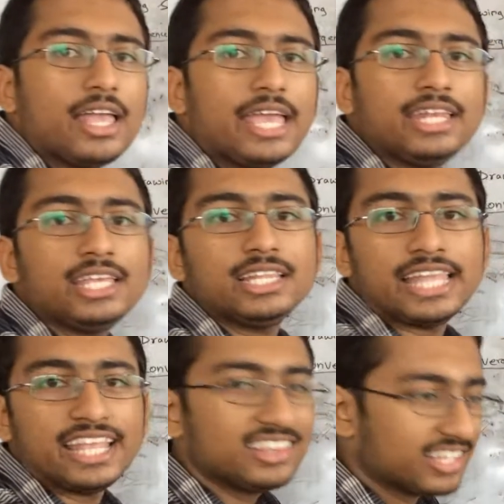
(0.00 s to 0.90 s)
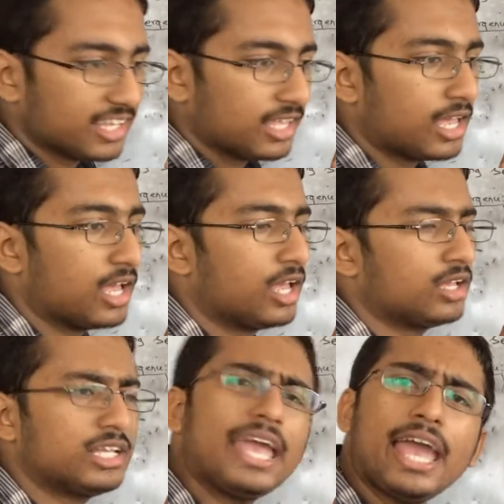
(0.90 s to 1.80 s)
any length,
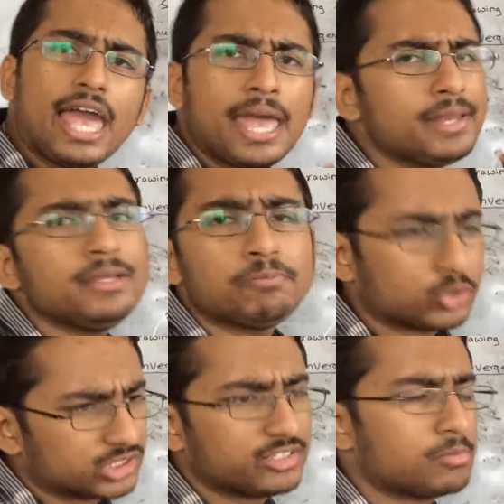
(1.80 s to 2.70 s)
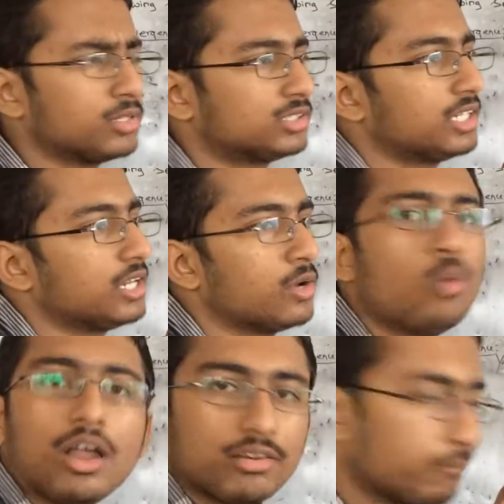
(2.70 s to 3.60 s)
any positive number, say
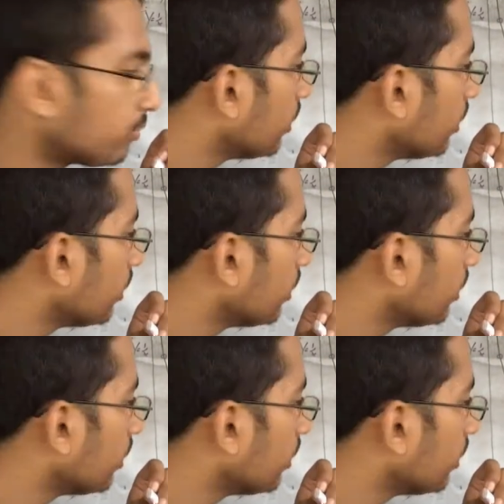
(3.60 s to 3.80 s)
1,